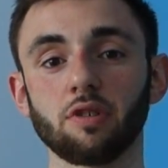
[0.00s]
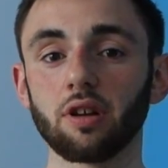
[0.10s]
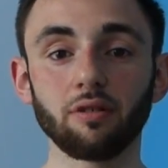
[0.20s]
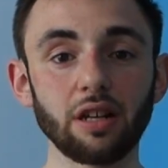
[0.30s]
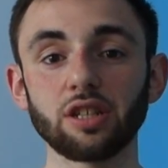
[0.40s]

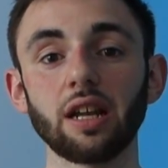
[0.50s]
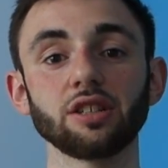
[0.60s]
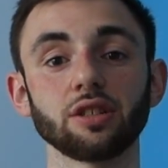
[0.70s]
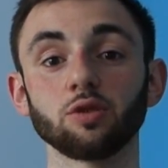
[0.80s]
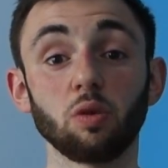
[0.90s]

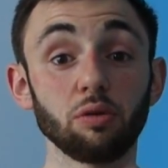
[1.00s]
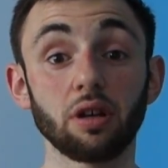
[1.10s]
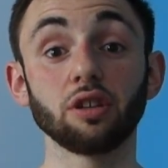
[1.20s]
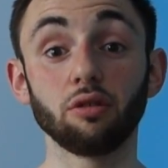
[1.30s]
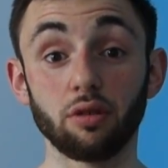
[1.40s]
Congratulations, well
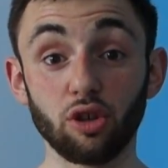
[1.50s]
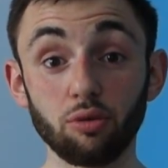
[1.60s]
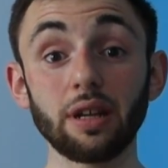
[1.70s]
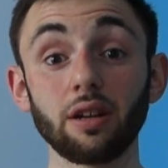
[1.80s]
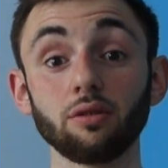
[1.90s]
done,
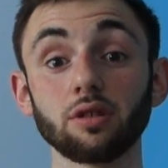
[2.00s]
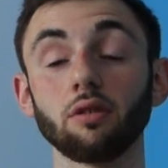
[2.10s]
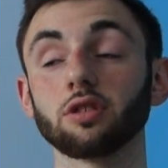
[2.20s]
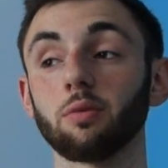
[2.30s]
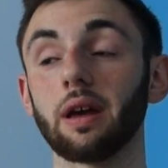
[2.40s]
you did lose
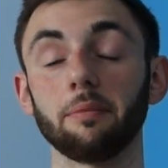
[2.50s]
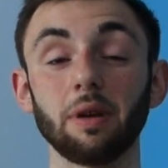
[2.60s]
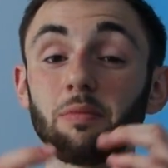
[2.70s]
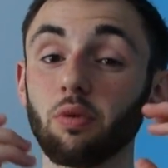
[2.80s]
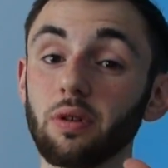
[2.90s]
loads of weight, and
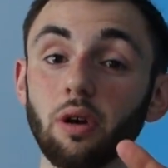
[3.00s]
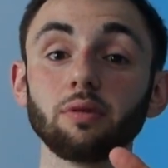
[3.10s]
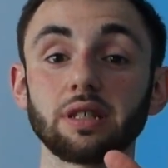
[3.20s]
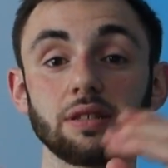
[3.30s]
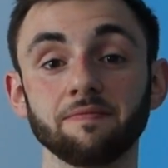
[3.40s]
people are
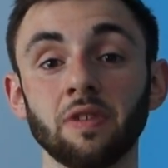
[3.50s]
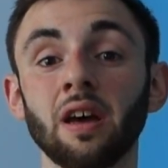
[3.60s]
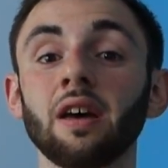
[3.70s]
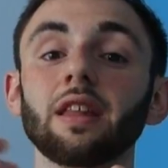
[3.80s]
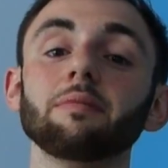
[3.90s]
noticing.
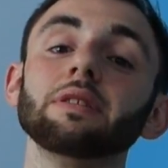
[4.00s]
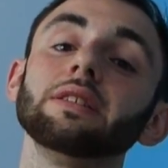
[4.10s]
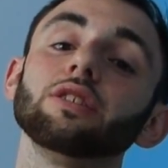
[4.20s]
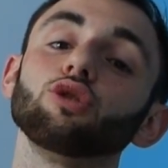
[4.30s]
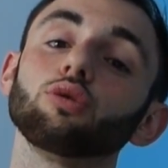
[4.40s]
That
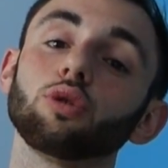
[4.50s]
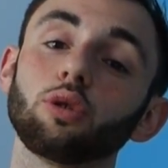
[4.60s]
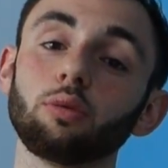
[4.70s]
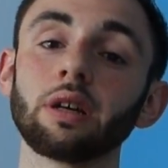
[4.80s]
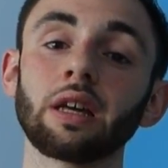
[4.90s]
means you're
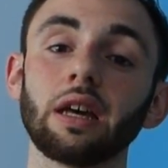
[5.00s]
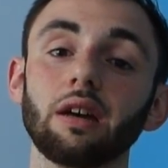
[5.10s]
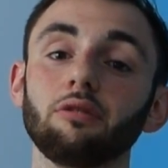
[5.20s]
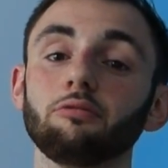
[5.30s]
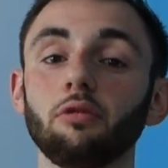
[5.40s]
doing it
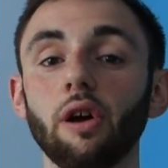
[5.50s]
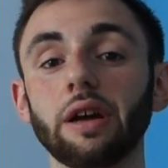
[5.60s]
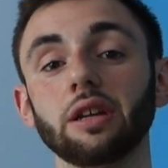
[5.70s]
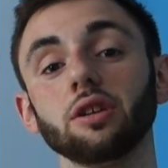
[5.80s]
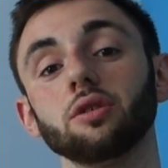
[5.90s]

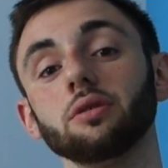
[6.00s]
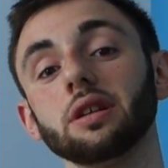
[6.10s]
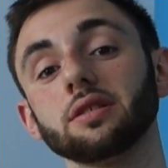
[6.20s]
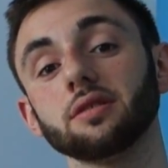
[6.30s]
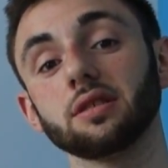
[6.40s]
right, and you're doing
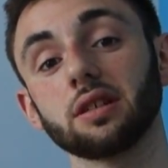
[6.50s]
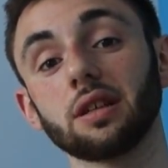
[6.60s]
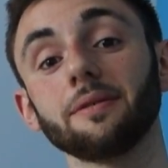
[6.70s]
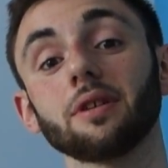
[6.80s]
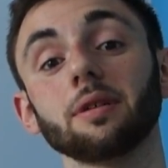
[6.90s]
it to a
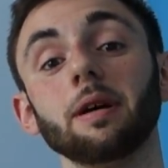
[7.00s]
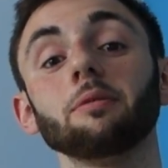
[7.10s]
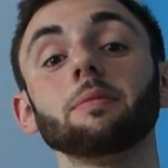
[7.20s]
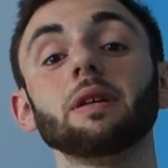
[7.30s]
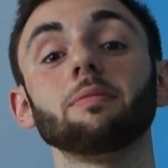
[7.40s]
significant
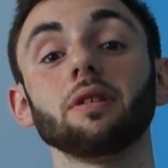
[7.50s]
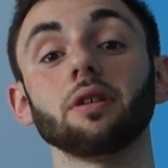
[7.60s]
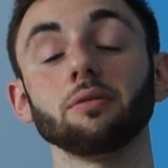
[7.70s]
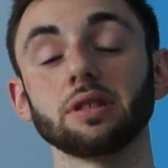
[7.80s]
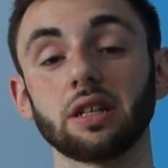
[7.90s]
amount where people are
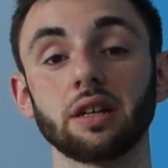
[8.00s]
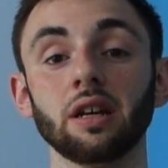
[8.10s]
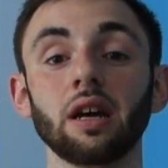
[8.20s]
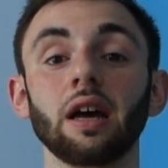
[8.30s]
noticing it.